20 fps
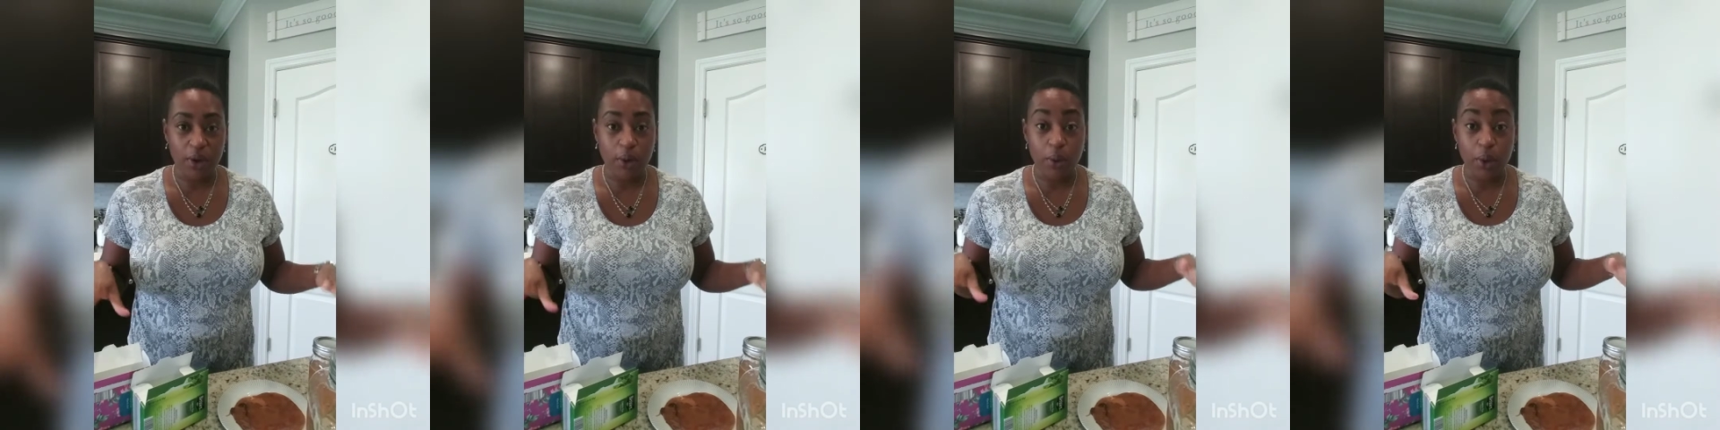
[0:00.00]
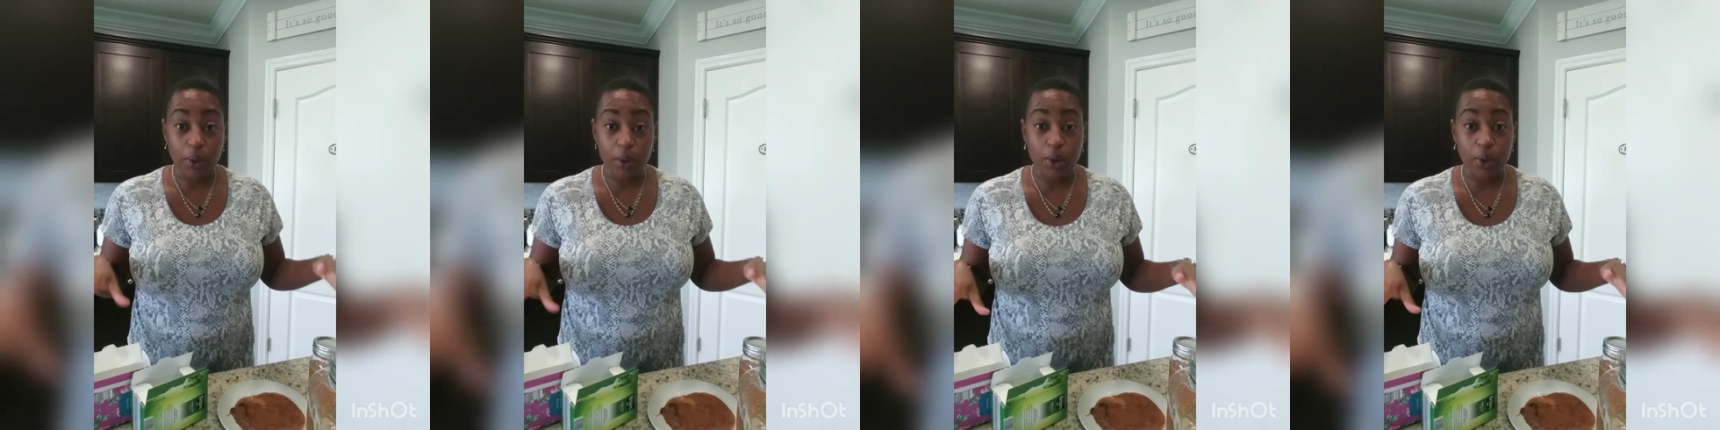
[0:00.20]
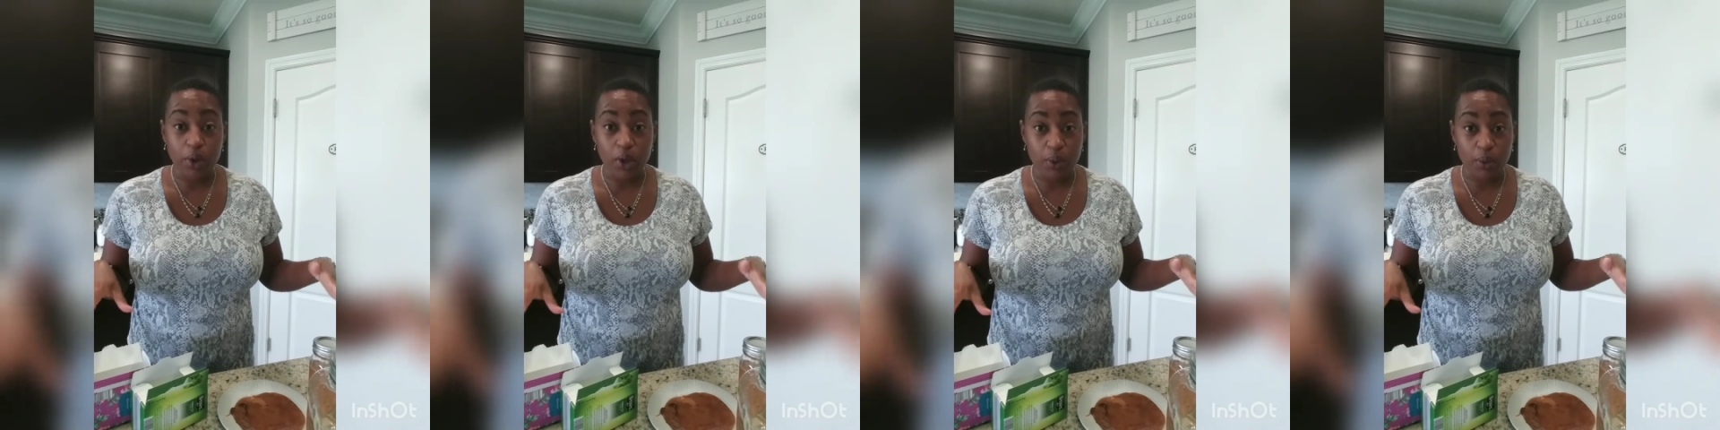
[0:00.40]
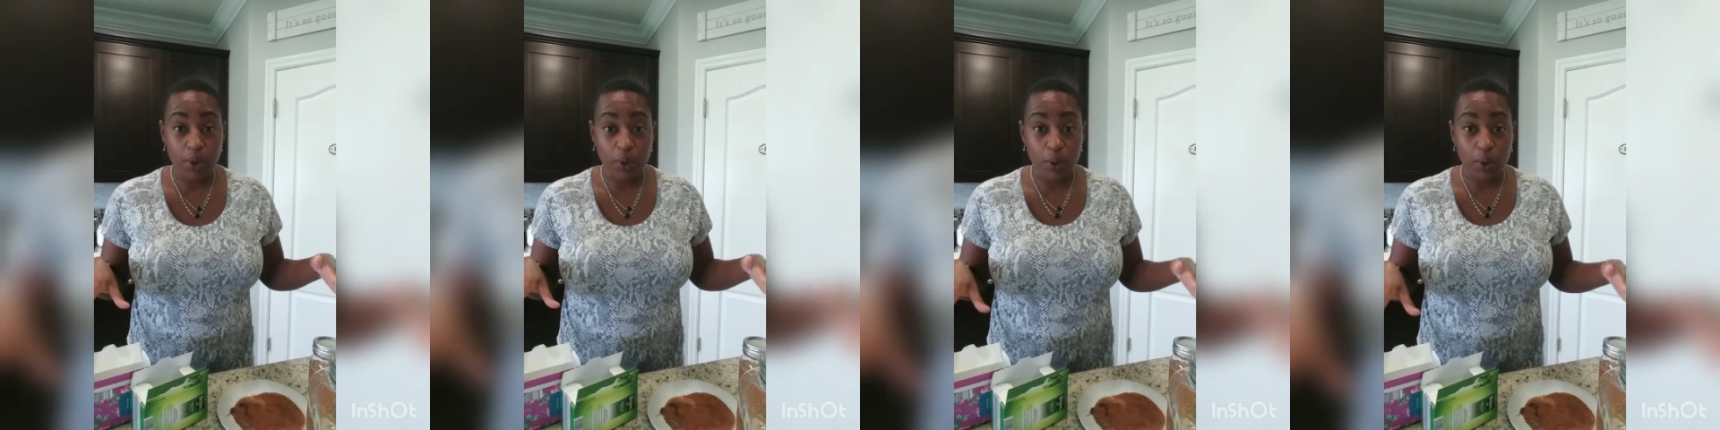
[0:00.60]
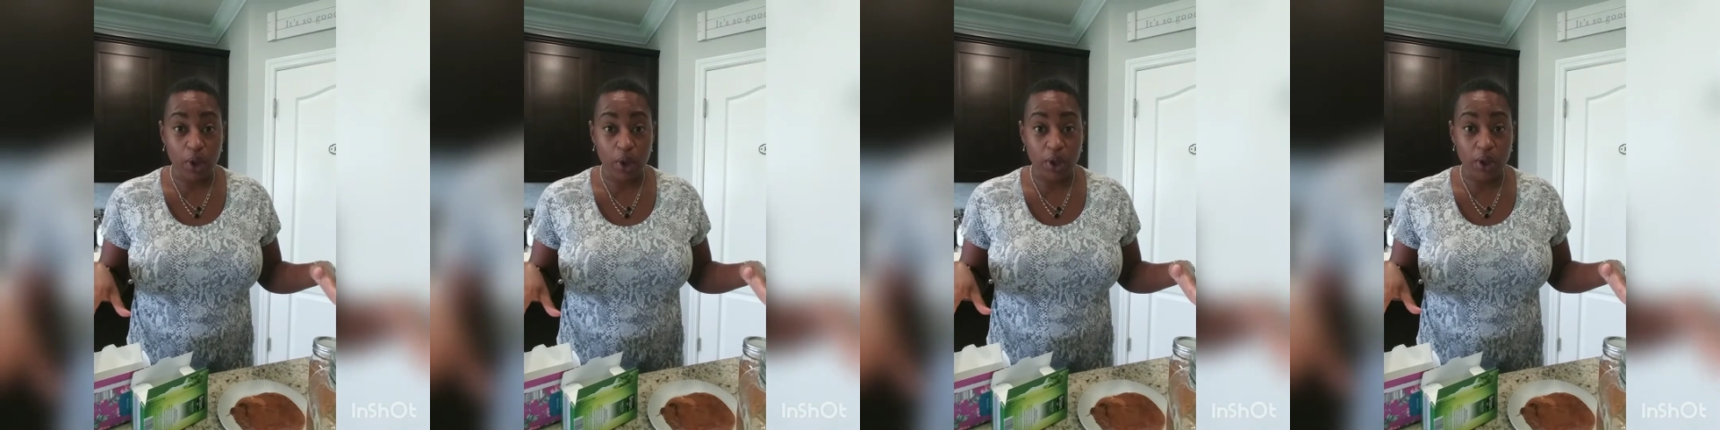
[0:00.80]
what we're going to be
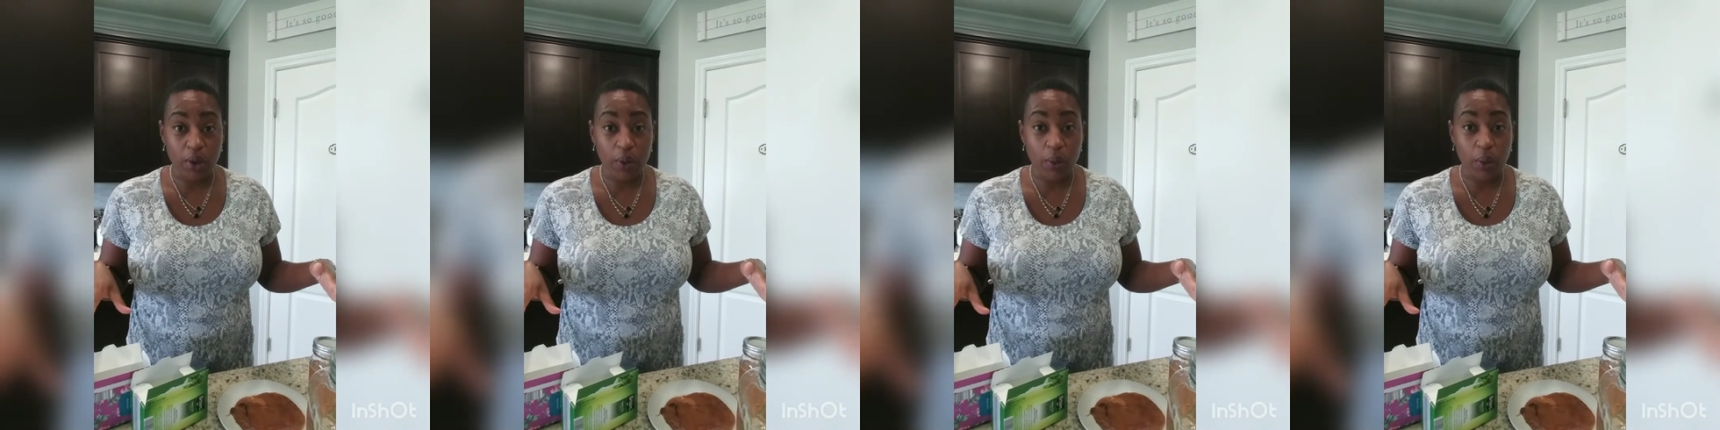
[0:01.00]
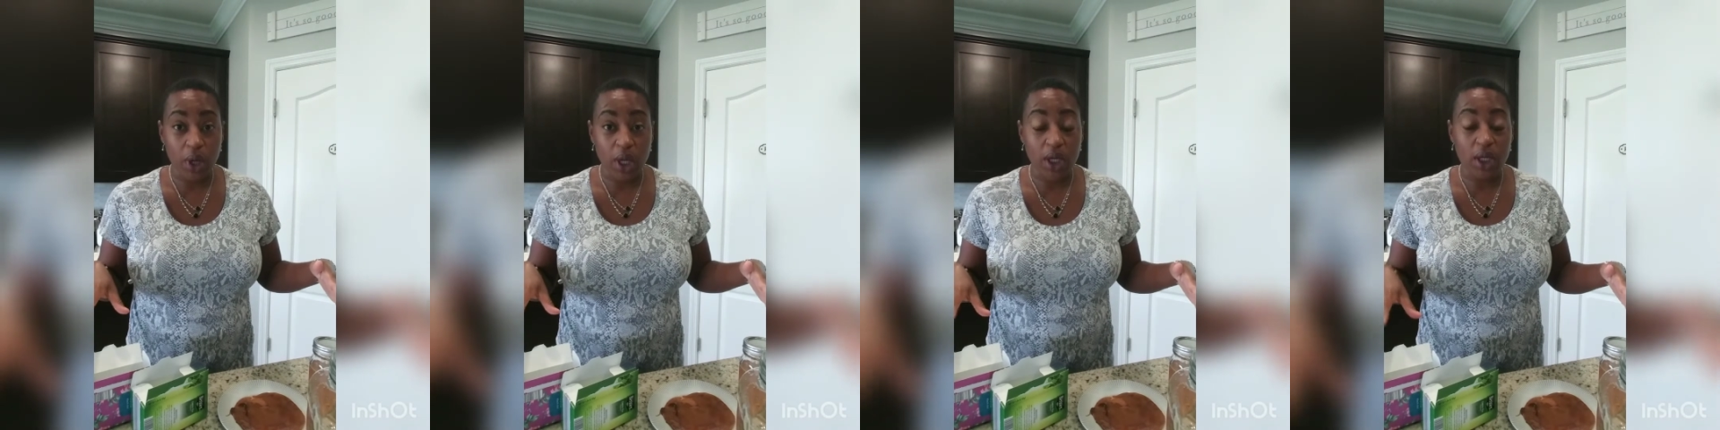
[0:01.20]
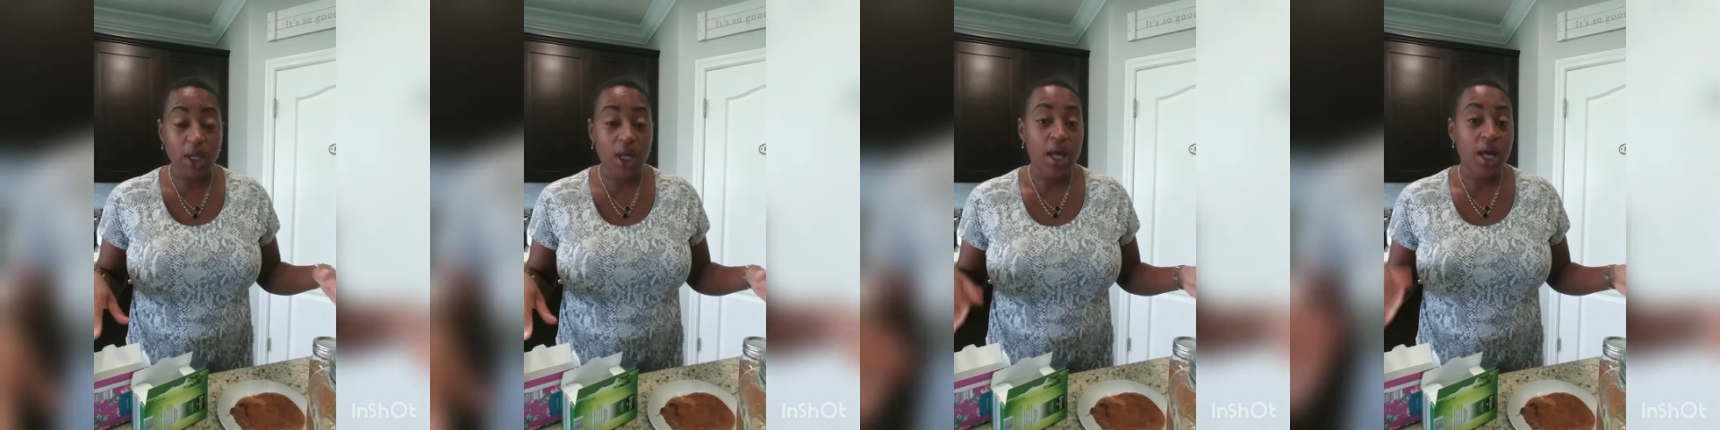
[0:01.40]
working with.